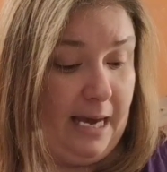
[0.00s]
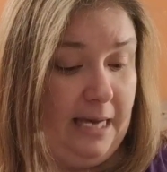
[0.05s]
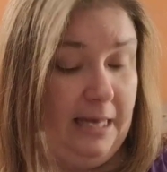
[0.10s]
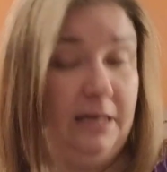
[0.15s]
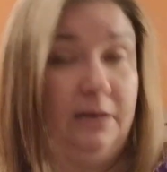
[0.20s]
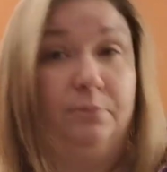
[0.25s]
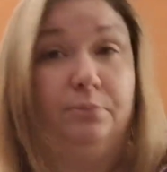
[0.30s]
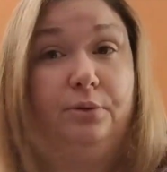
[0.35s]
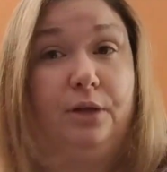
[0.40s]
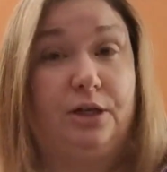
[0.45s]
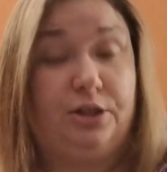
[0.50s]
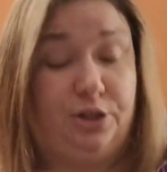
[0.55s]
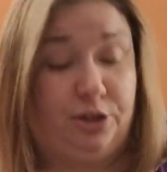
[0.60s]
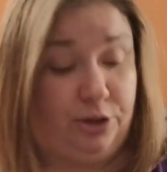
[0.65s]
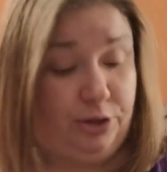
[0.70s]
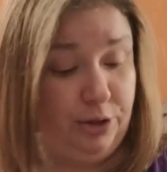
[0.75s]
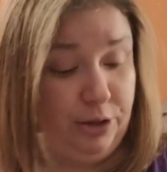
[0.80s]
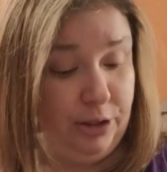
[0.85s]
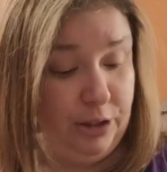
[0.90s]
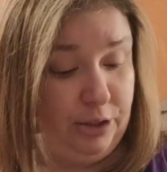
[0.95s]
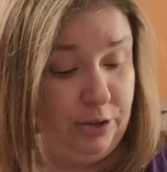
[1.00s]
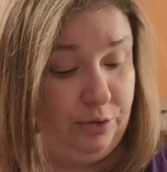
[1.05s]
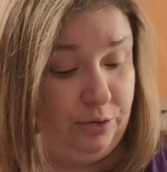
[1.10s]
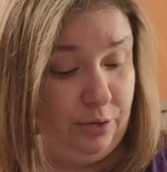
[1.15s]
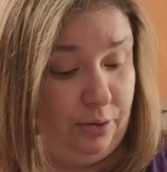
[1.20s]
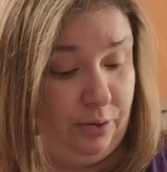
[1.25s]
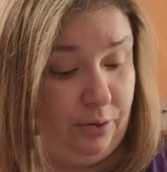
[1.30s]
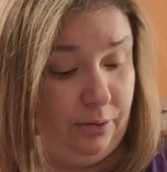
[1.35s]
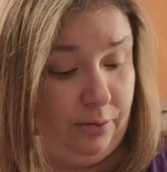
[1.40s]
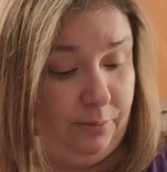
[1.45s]
aid in blood sugar
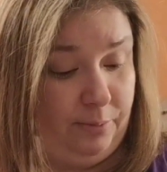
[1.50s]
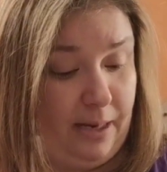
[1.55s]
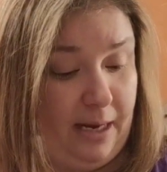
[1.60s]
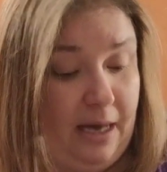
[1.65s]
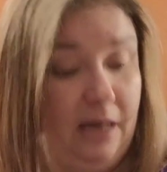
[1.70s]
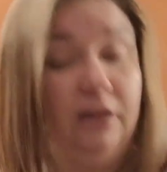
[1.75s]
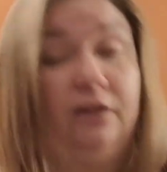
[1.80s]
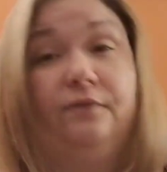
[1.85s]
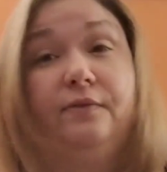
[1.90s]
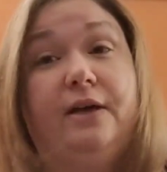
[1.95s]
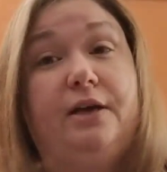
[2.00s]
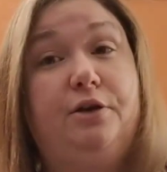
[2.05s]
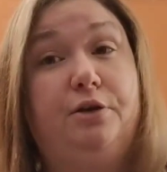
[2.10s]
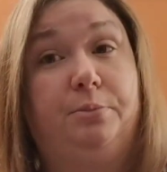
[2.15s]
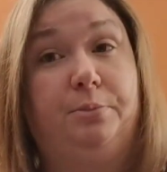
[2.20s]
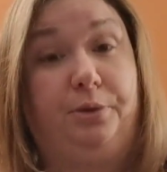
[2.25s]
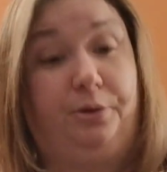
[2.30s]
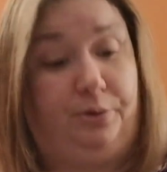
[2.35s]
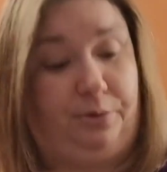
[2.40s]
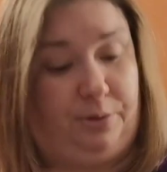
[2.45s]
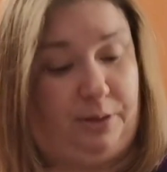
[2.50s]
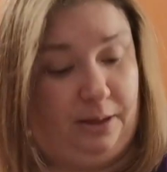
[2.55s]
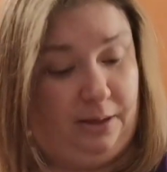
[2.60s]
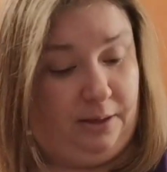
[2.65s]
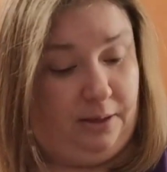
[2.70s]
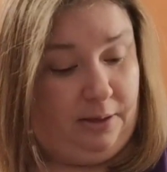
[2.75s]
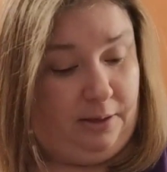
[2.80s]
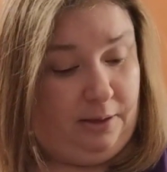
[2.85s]
control, may elevate your mood,